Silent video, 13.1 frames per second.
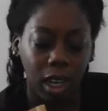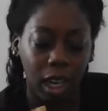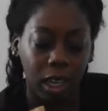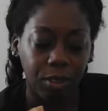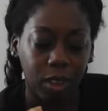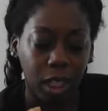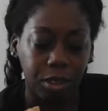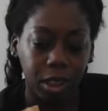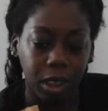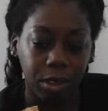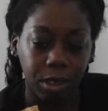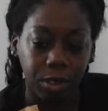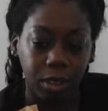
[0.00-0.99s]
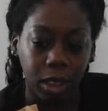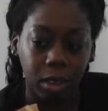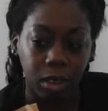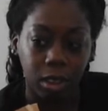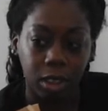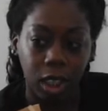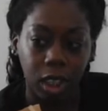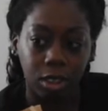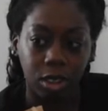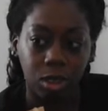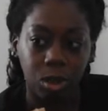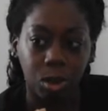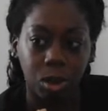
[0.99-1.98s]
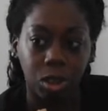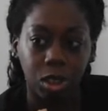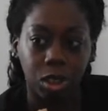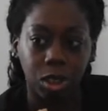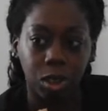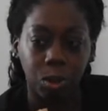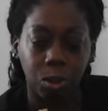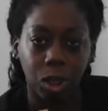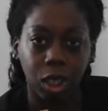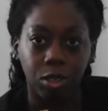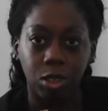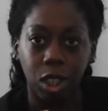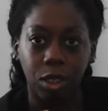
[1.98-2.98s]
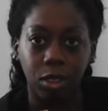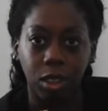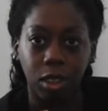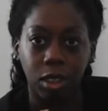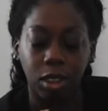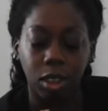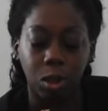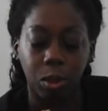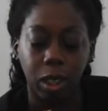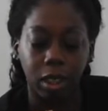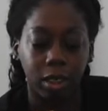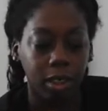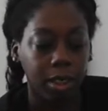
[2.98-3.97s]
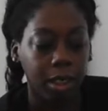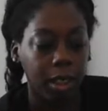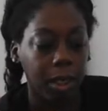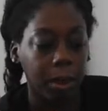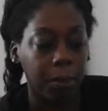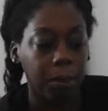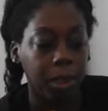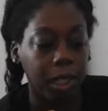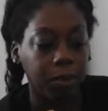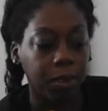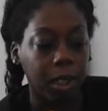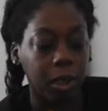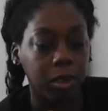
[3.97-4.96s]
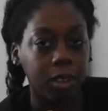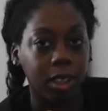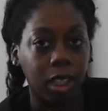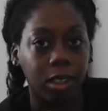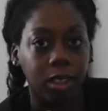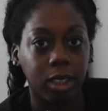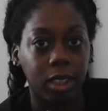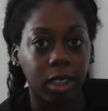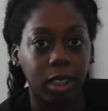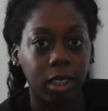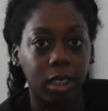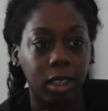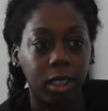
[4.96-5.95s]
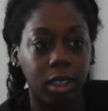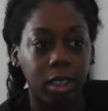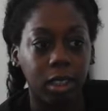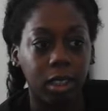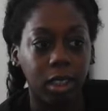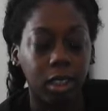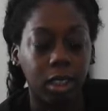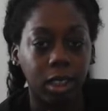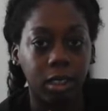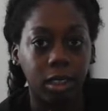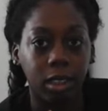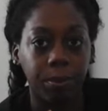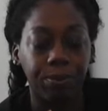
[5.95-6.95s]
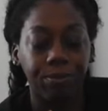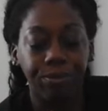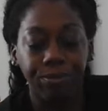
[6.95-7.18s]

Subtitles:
I've never even found a Zara store where I've traveled in the US, but I found Zara in London.